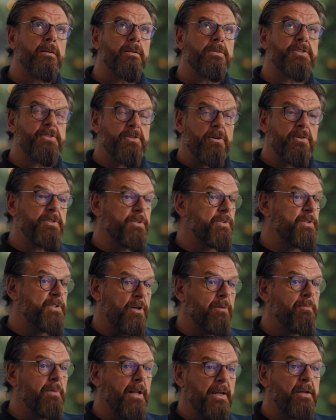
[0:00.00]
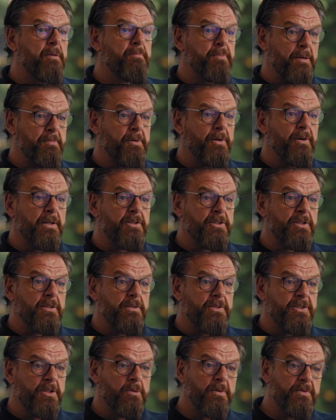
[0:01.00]
Start at the top, lack of preparation.
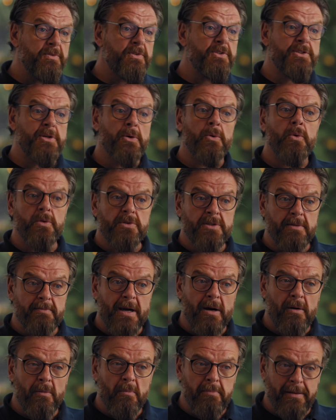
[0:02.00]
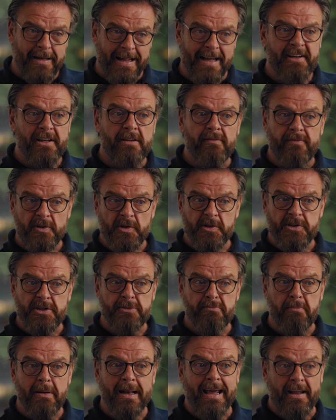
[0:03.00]
So we just talked about planning versus
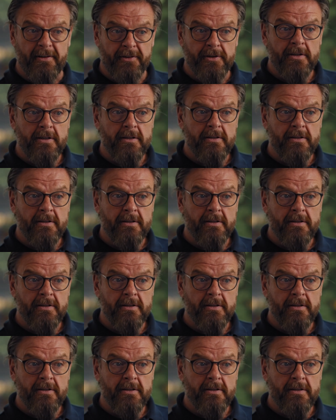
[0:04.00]
plan.